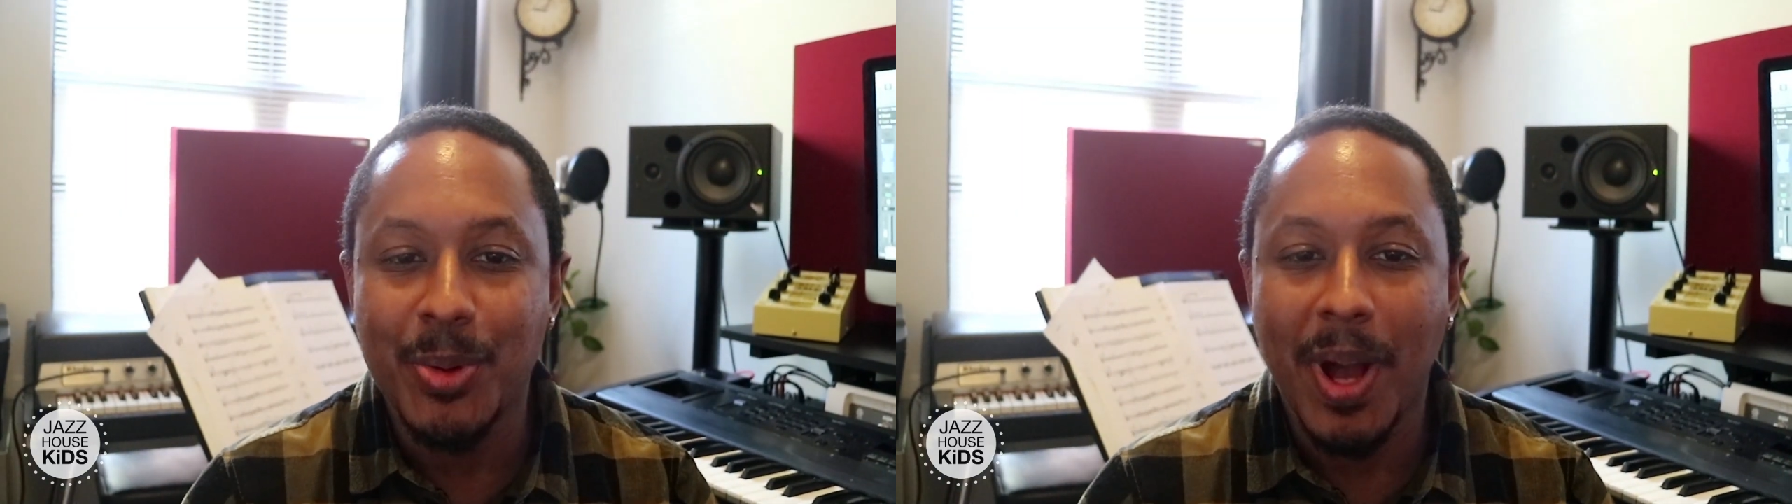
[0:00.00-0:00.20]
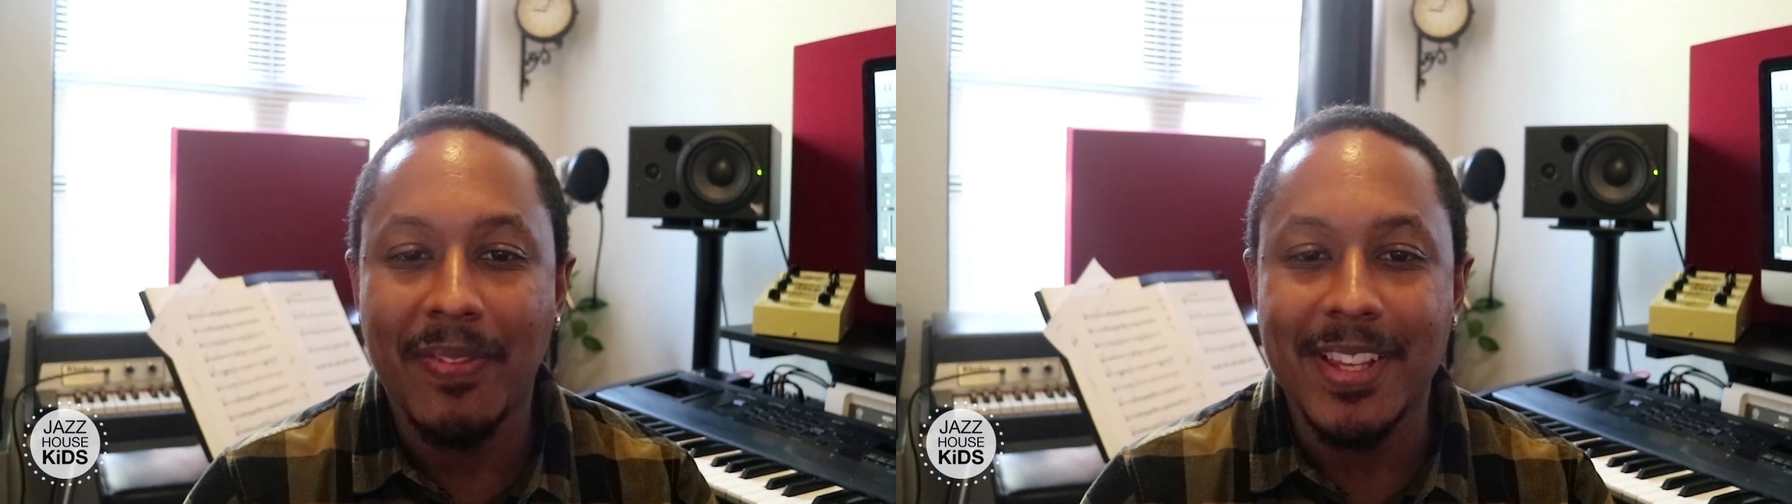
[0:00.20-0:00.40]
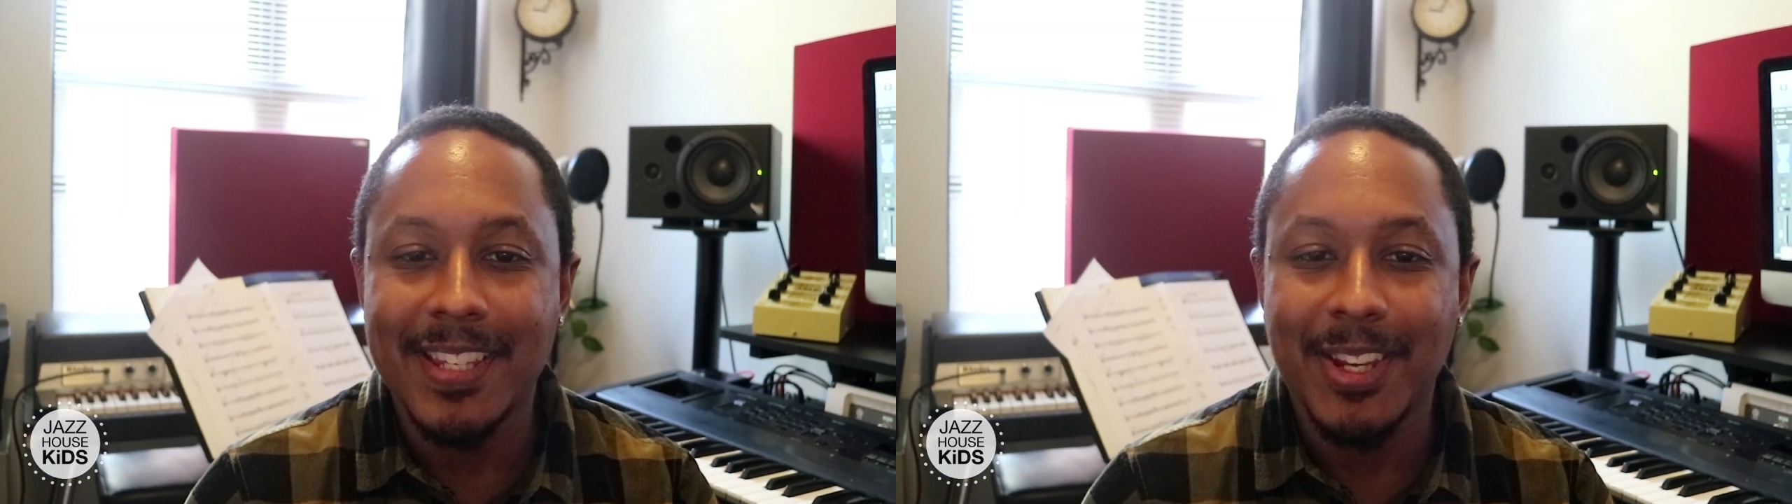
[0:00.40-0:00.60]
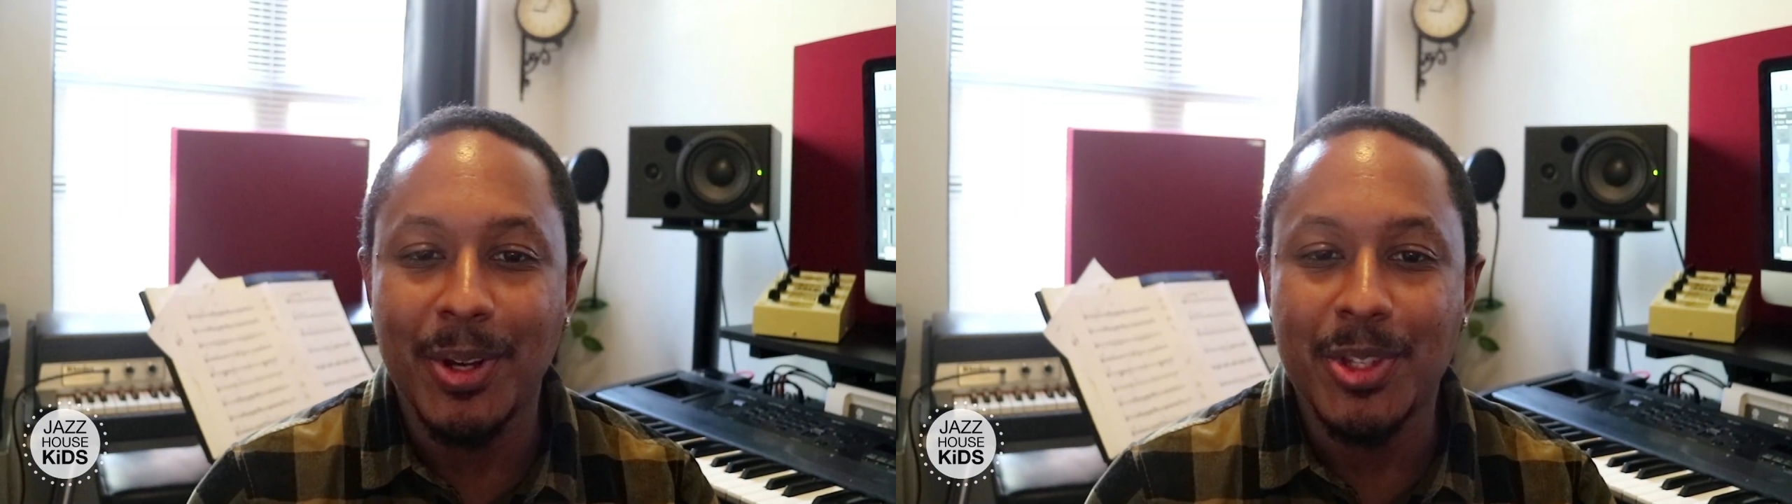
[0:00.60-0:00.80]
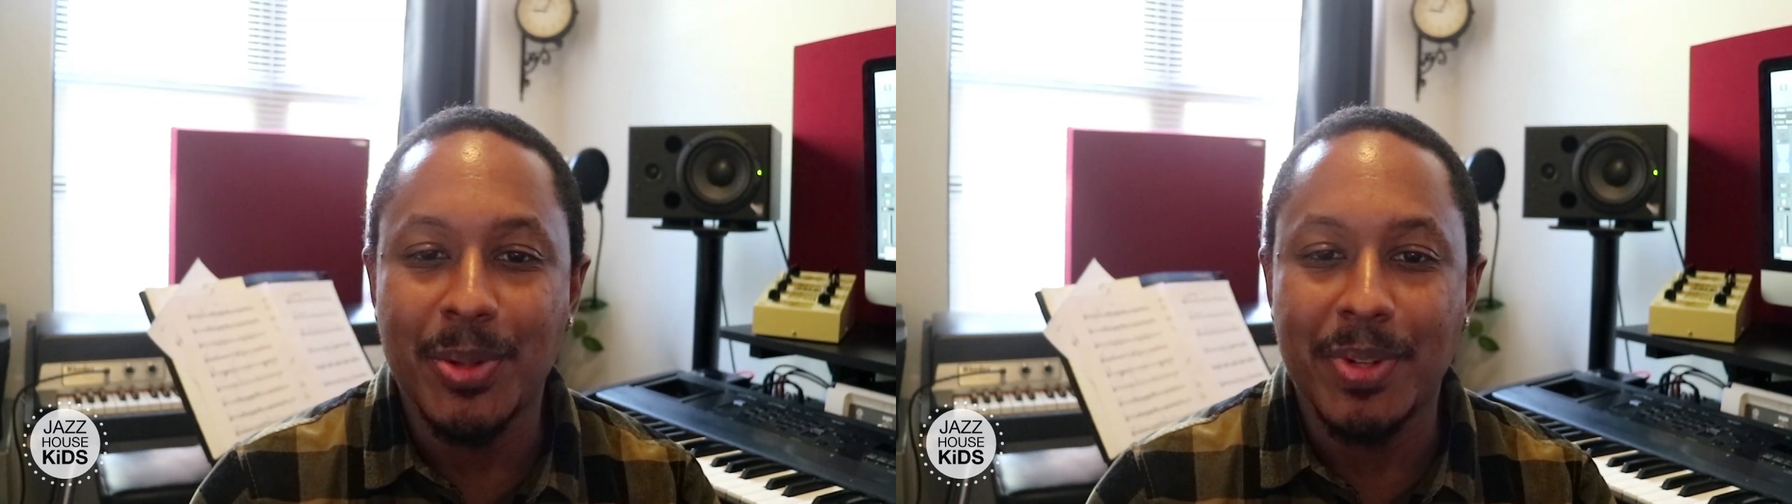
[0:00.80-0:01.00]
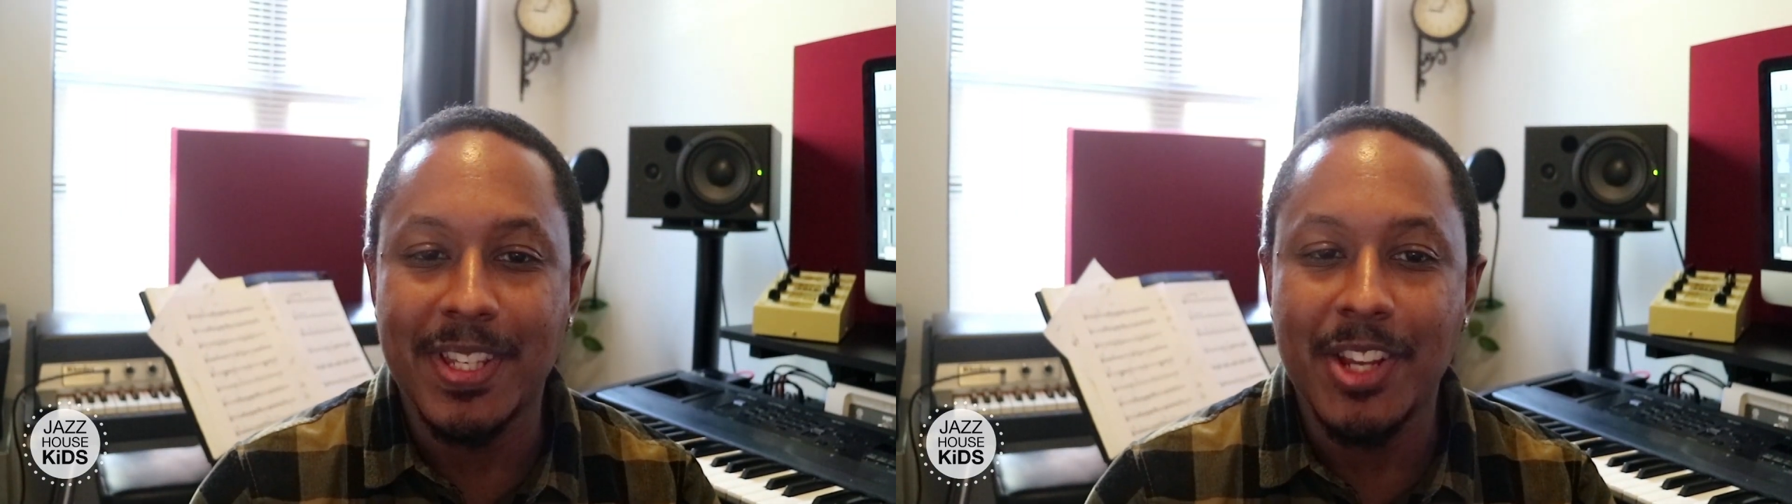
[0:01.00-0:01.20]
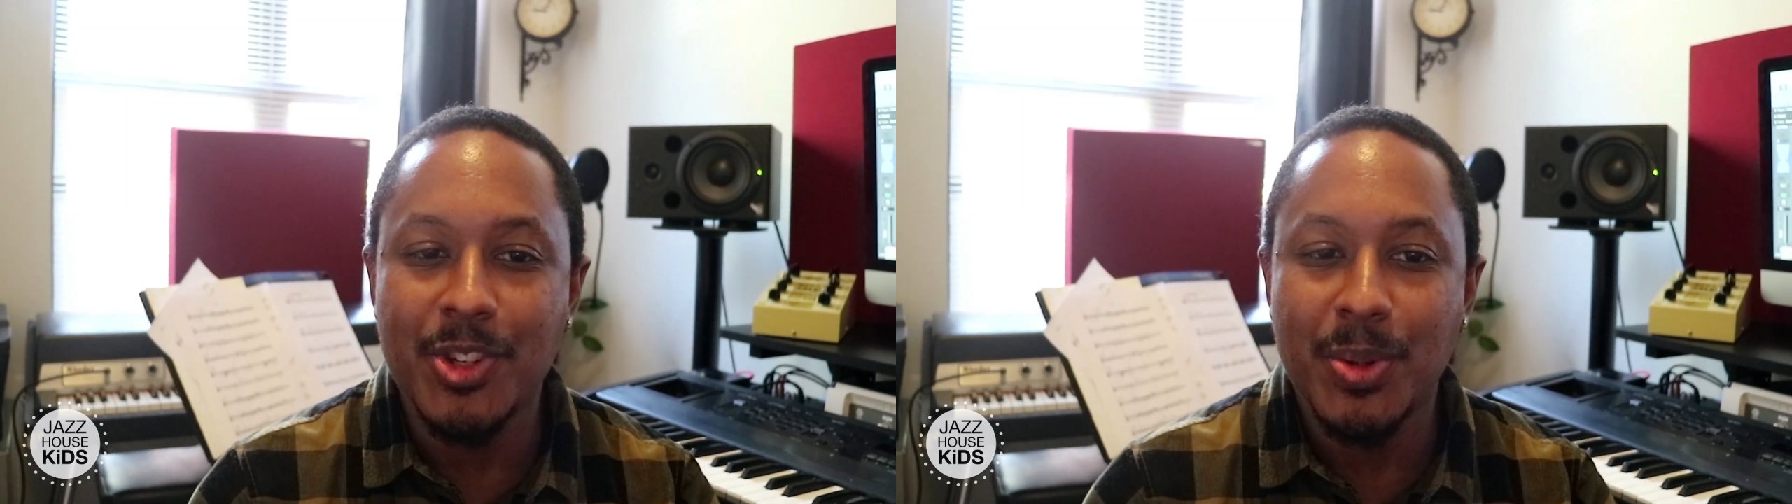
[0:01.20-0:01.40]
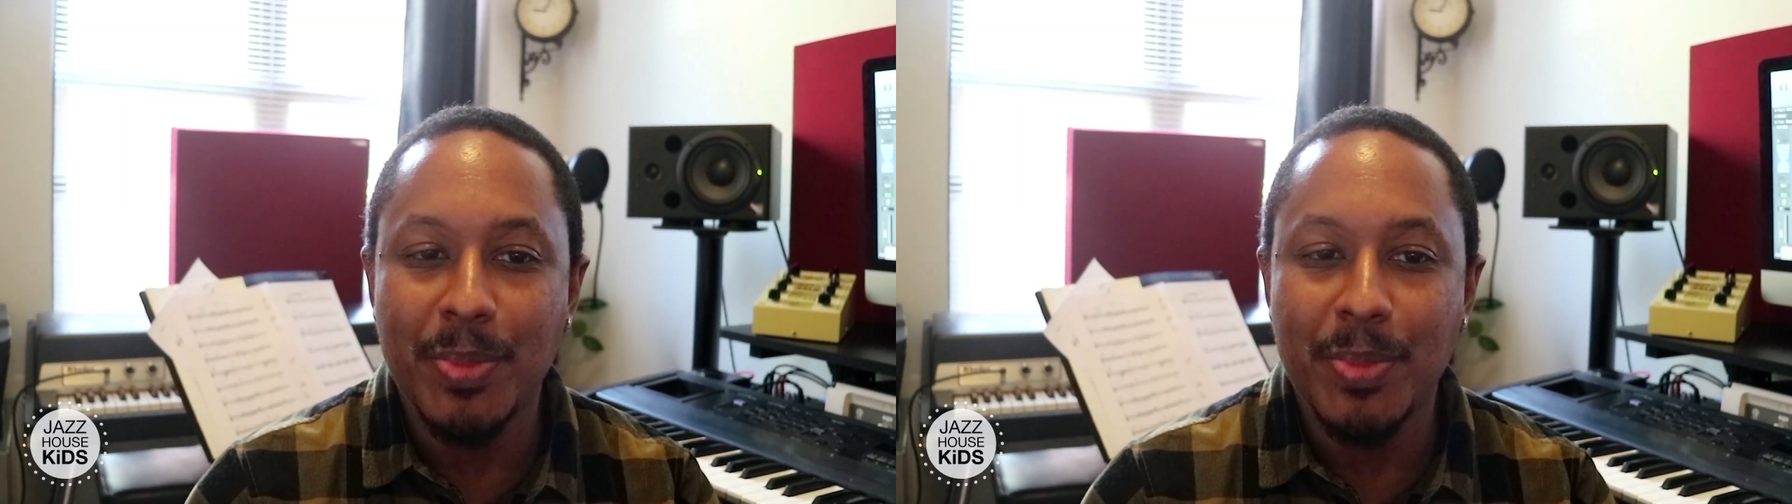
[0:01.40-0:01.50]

you will have the skills to present your